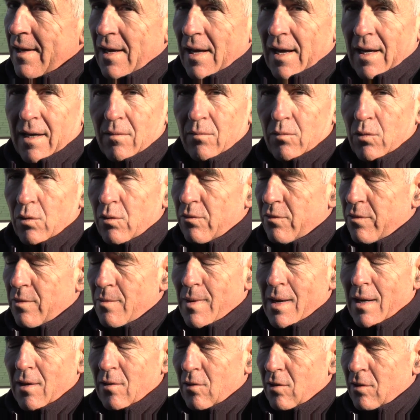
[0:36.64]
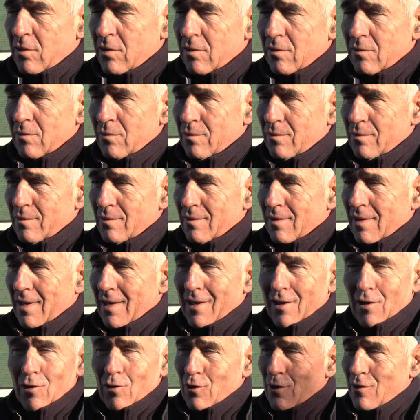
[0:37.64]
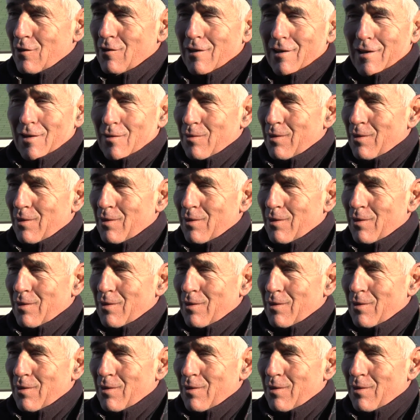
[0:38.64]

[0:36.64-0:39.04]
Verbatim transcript: I am rooting for my horse. I got a horse in there,